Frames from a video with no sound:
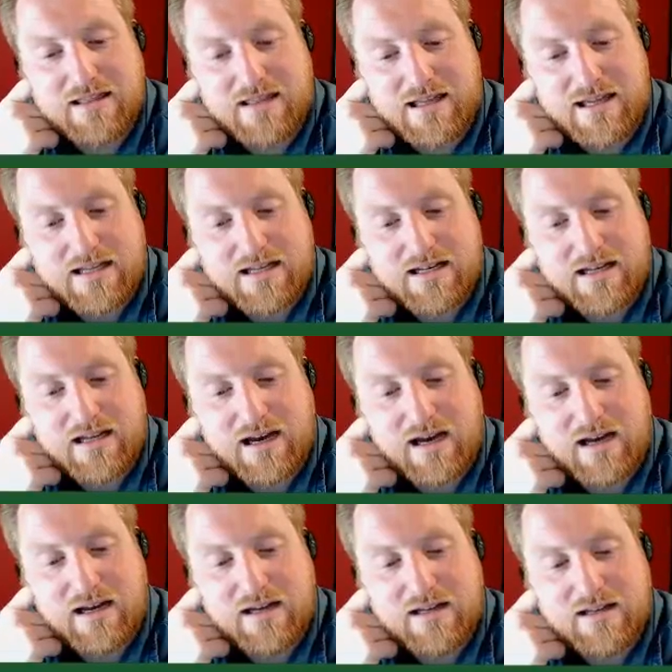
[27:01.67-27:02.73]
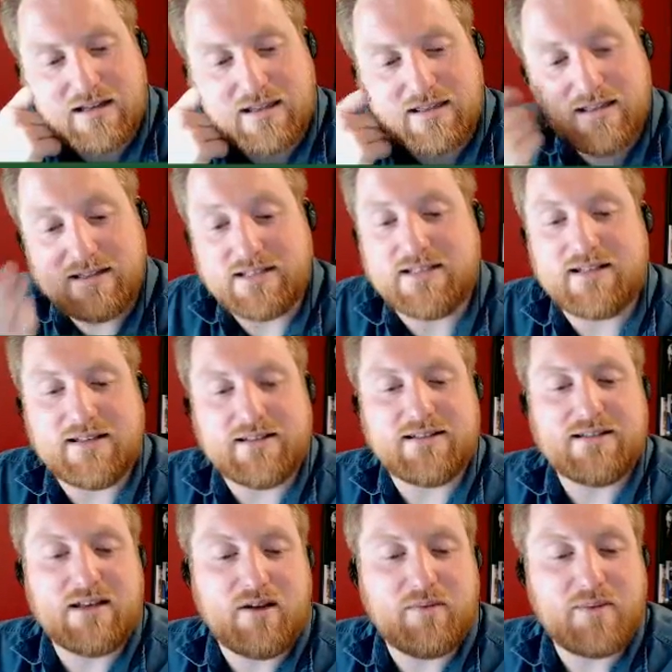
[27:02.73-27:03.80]
that this
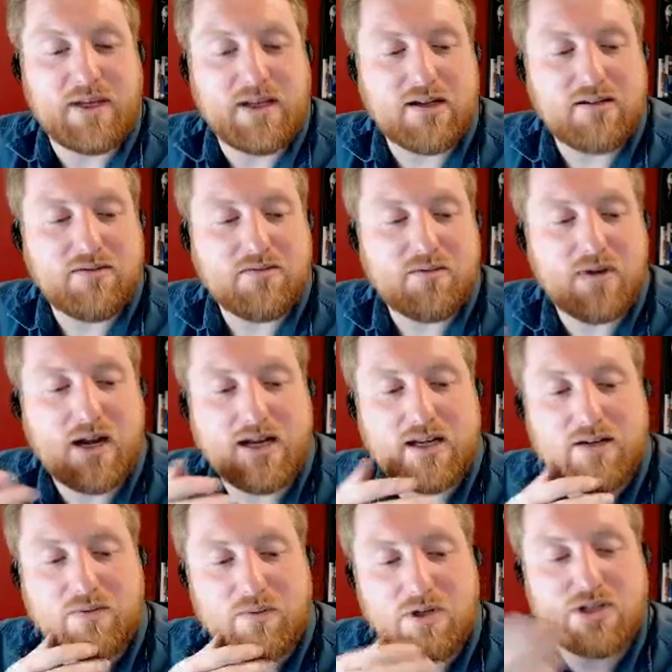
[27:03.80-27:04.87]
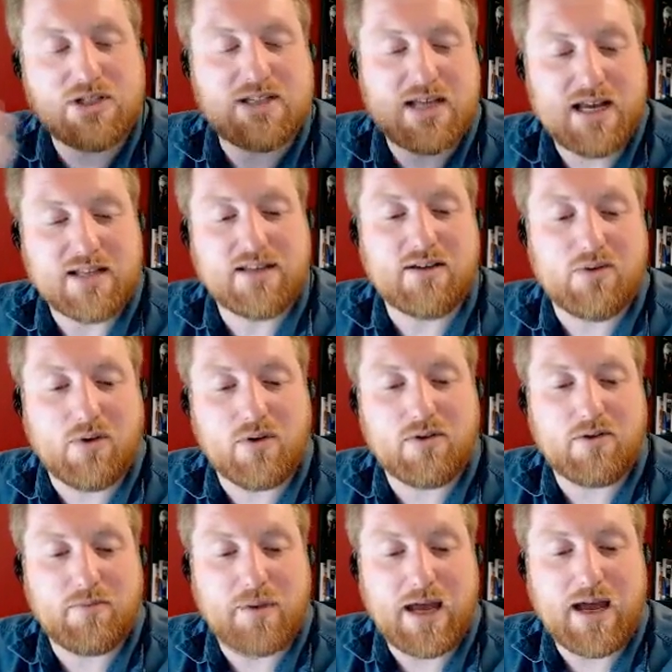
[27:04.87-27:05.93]
doesn't tell me, right? We should take the
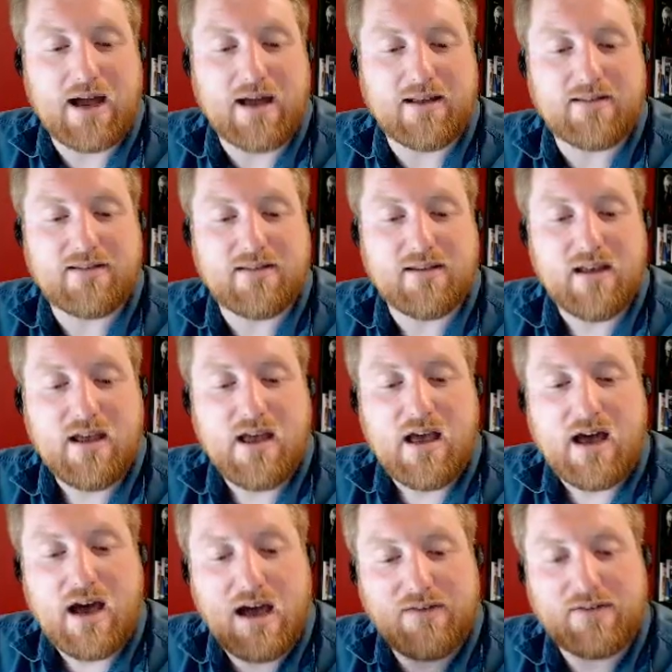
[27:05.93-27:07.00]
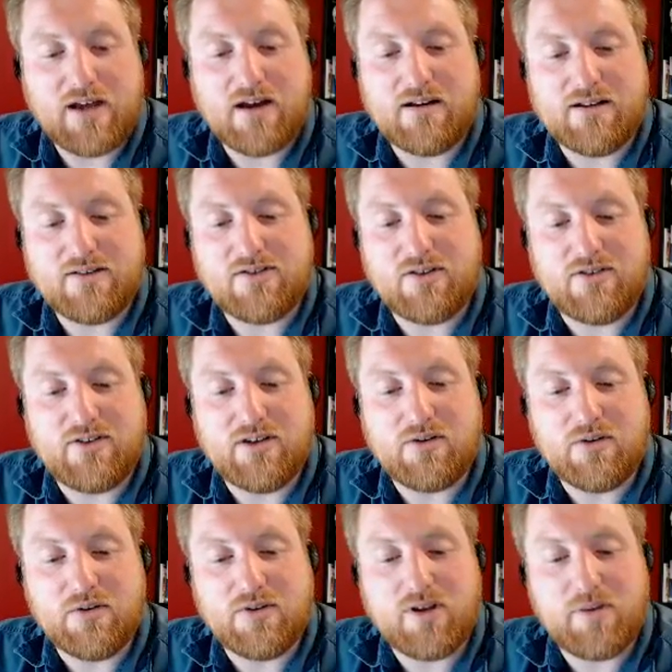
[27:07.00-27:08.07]
northern pass. I've got an associate
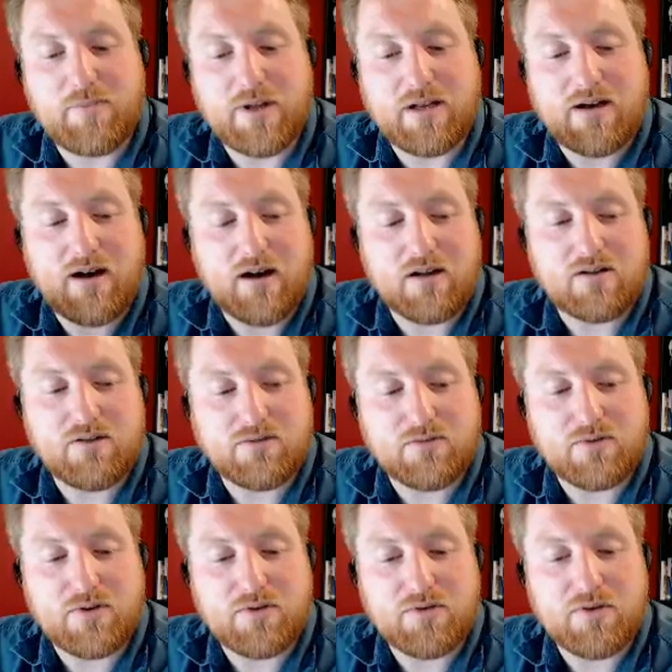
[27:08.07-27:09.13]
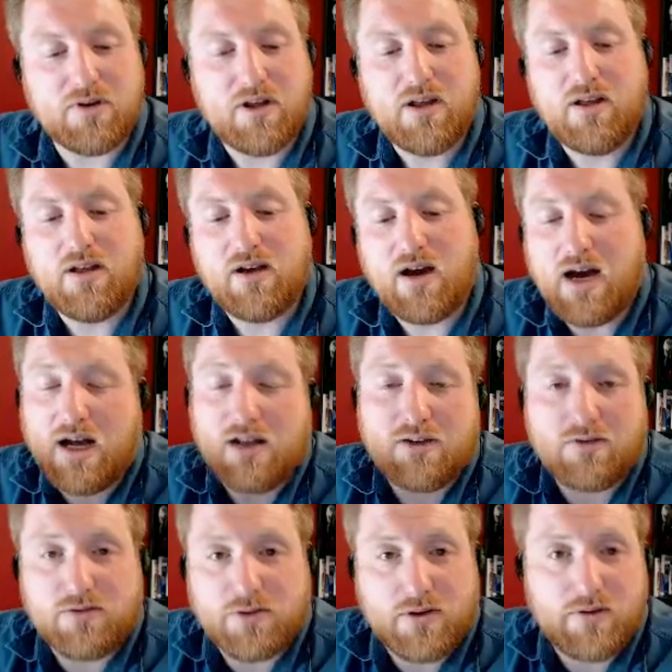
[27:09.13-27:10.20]
holdup in Hollow Root.
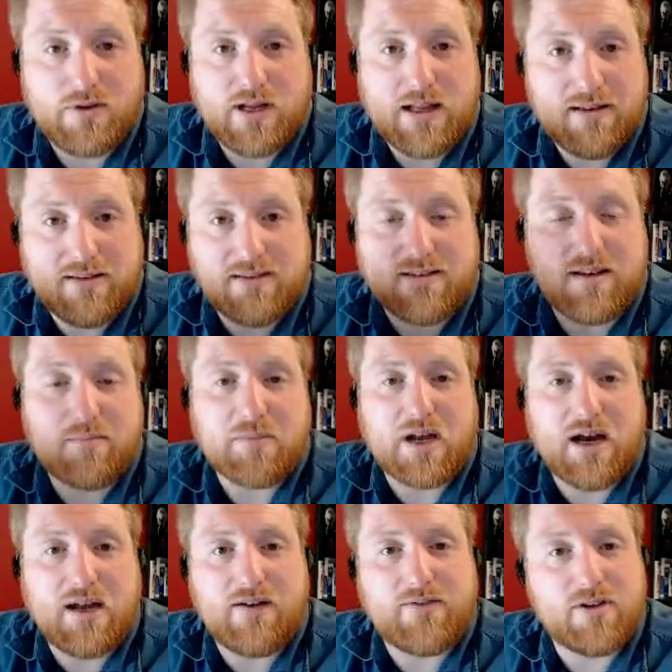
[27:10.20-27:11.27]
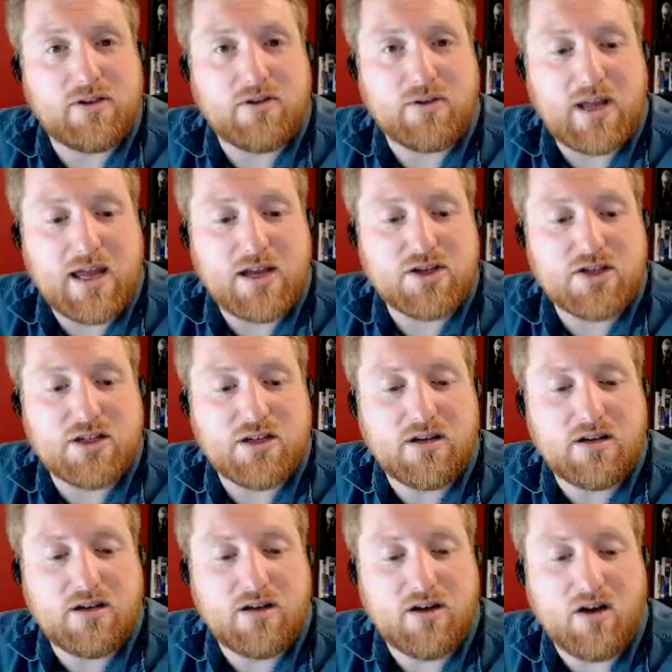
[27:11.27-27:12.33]
Hollow Root is some kind of a
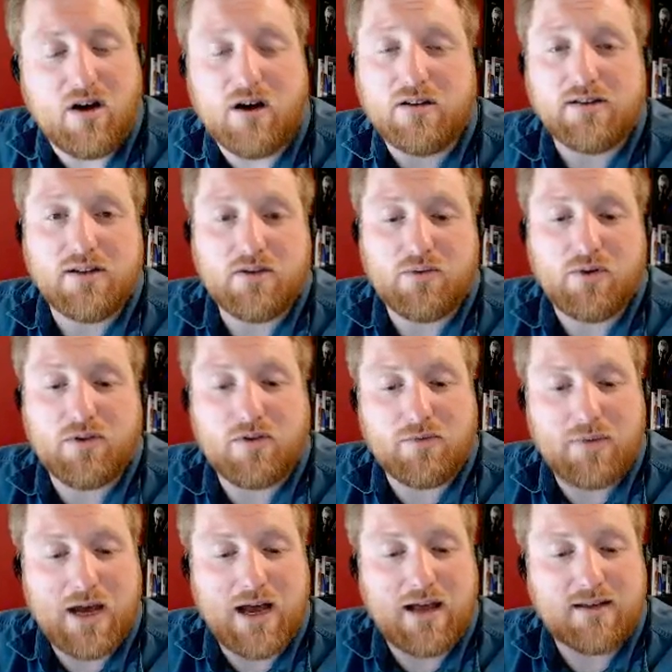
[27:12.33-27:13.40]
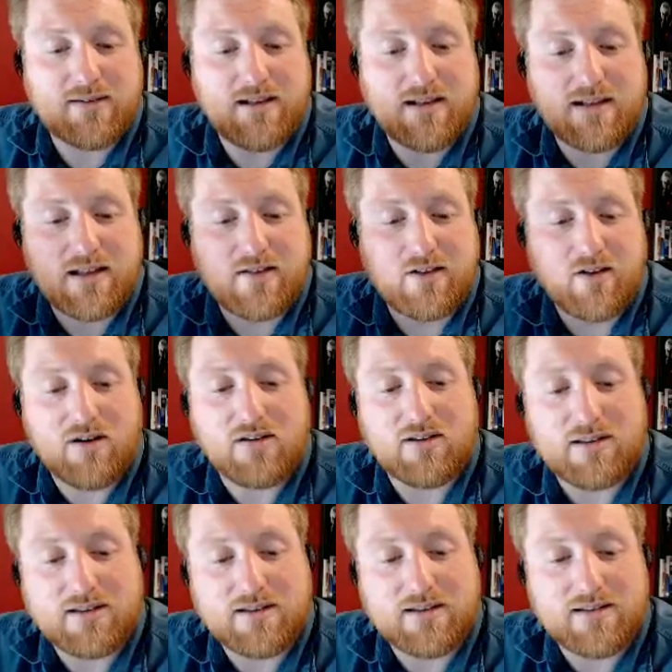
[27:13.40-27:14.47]
location on the northern pass, and that's all
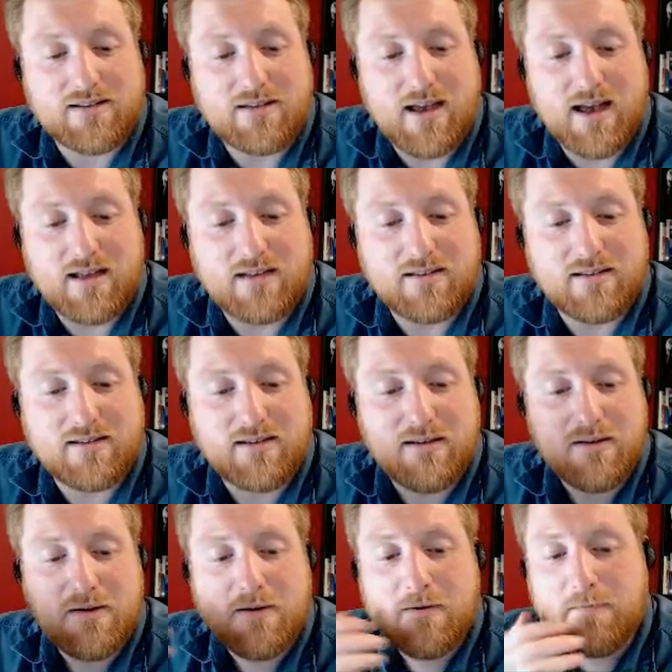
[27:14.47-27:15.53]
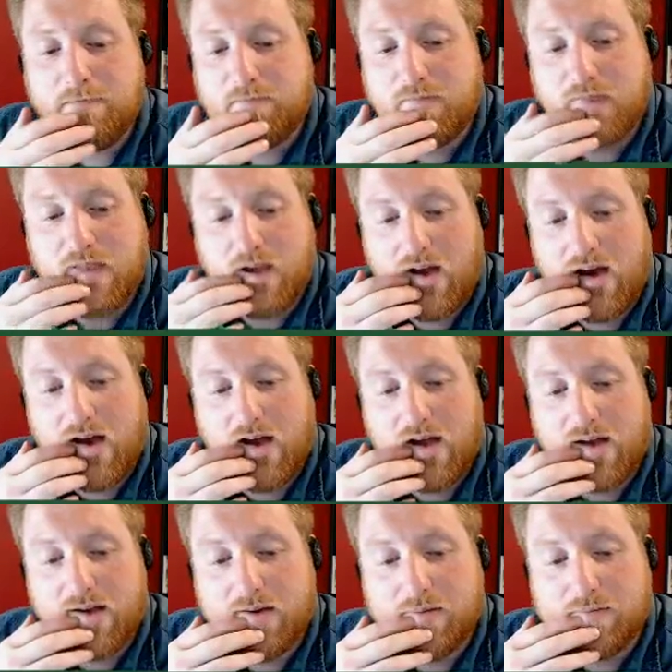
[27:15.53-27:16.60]
that this says.
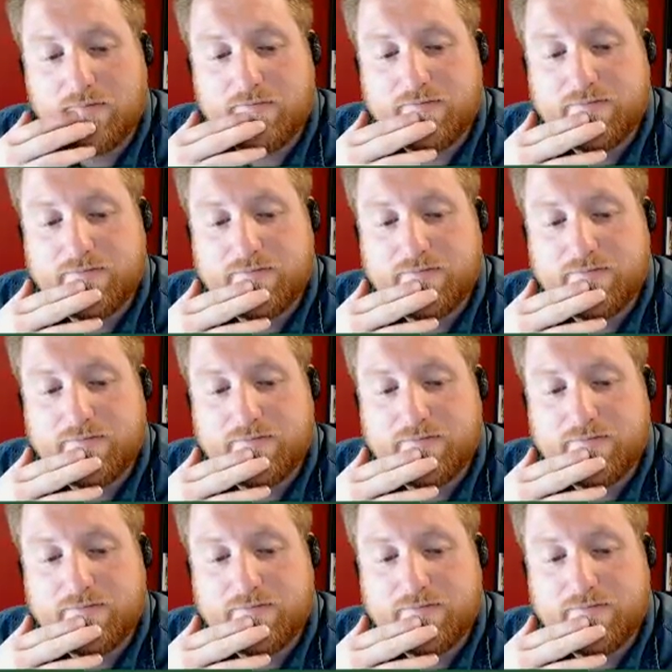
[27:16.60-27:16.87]
Um,